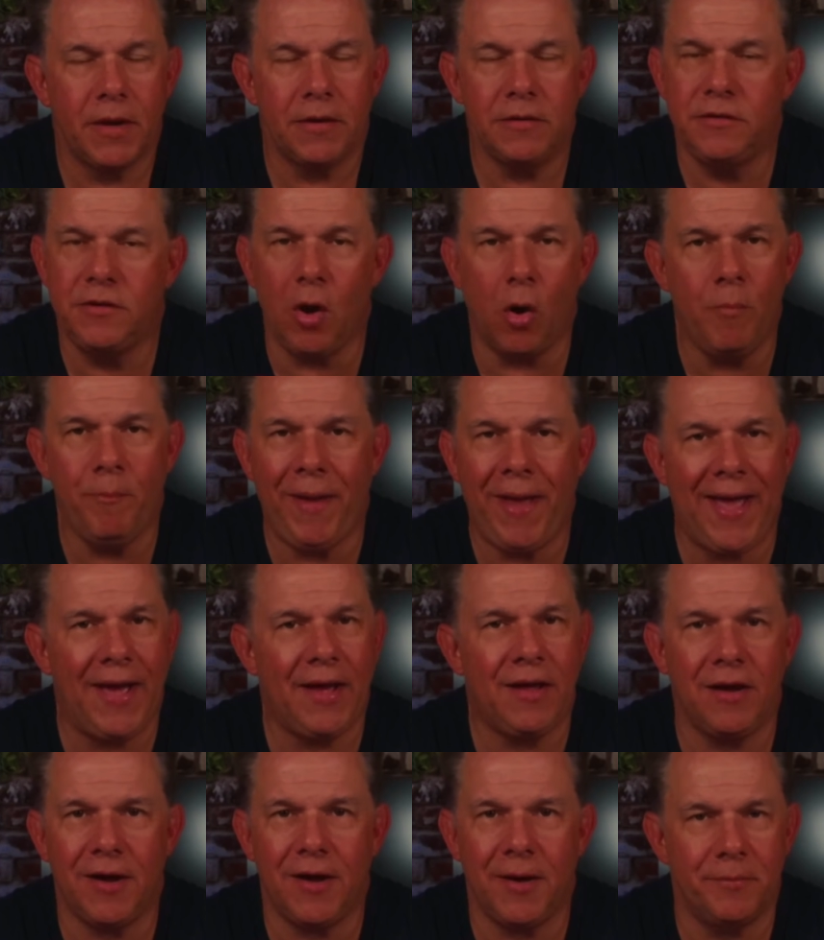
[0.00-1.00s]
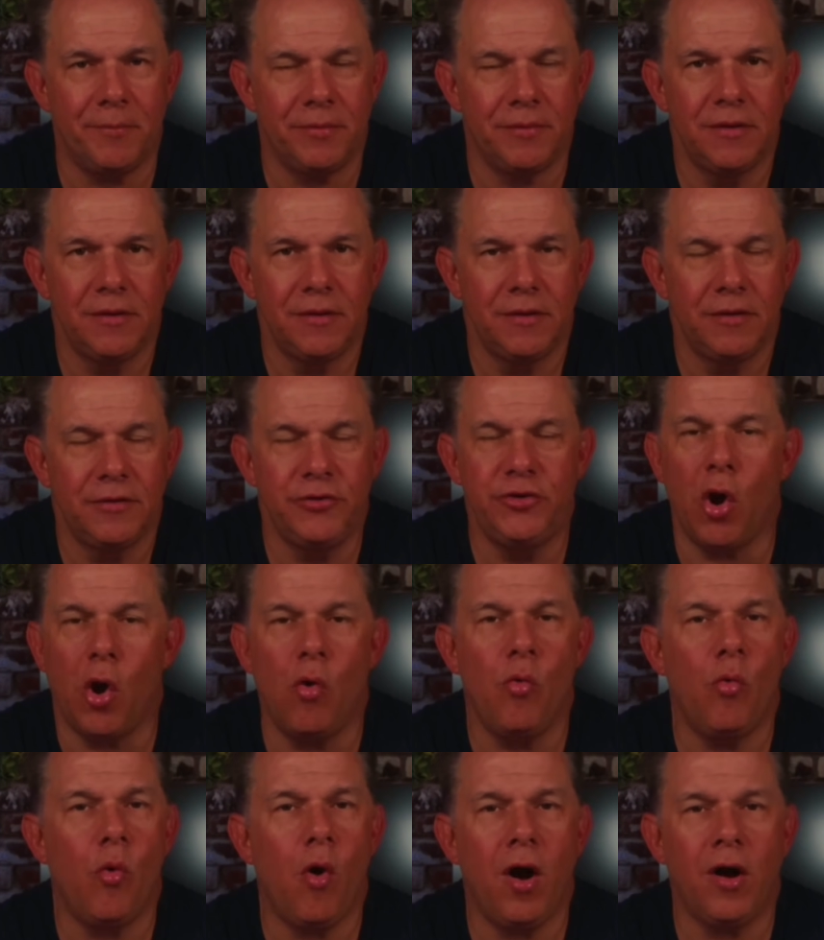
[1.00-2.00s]
don't pack up.
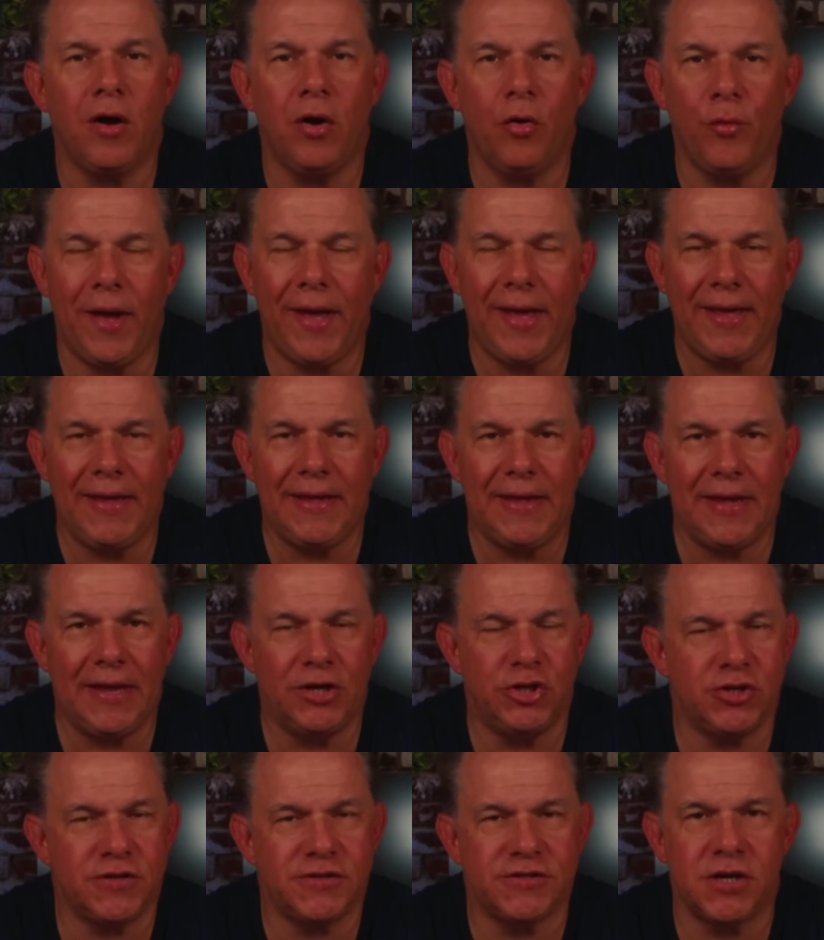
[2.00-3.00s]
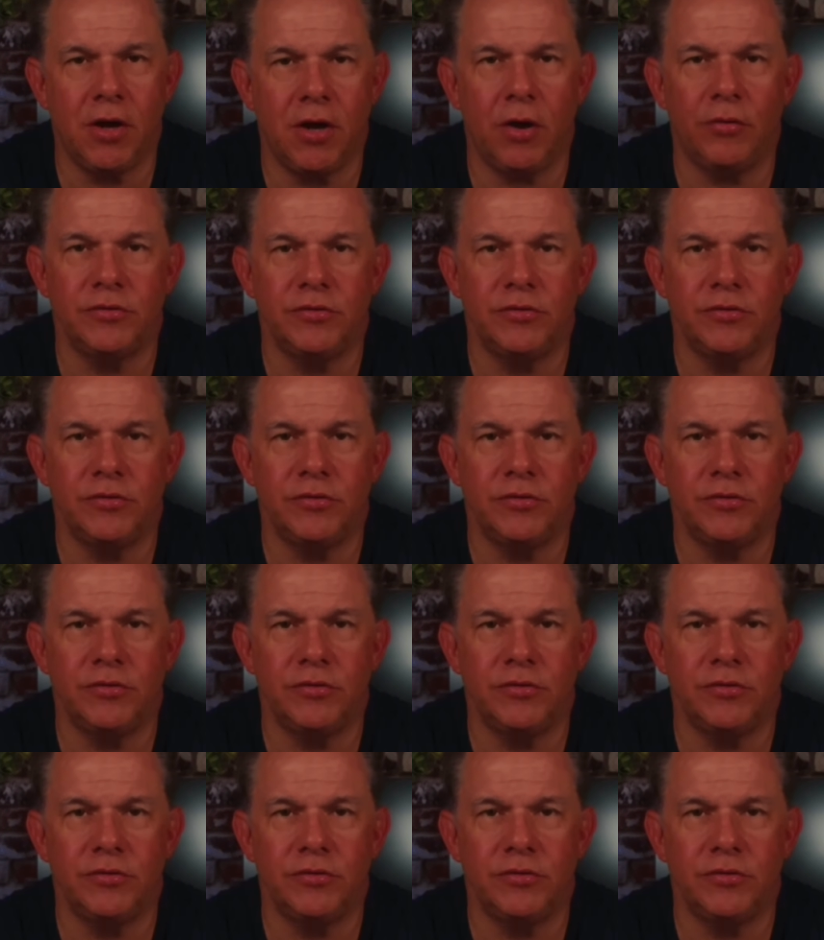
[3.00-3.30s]
Don't walk away and just go